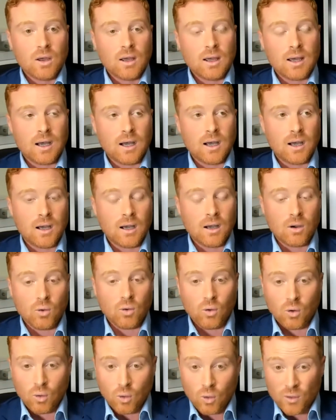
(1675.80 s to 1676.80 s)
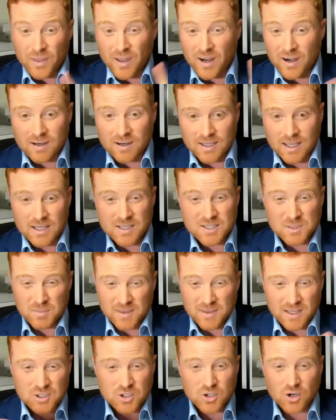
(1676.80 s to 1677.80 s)
uh, or, or, they're against it,
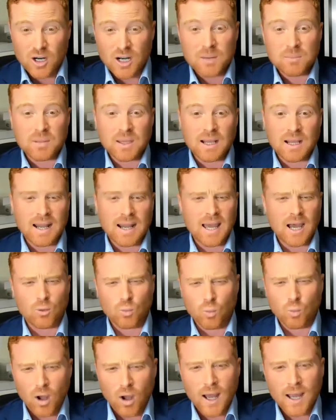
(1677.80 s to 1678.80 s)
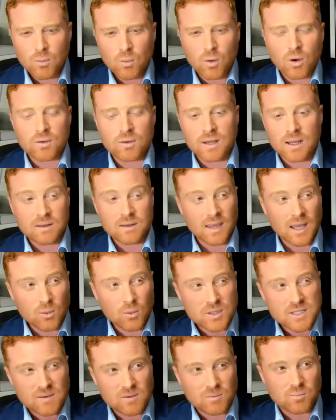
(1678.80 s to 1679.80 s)
but they're trying to be allowed. Why won't? And they
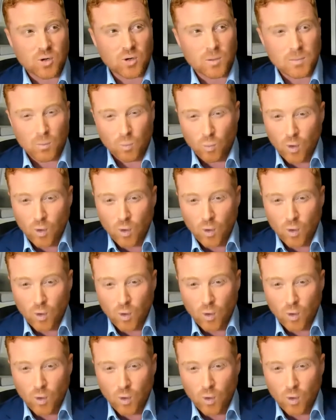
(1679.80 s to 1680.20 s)
always have a problem.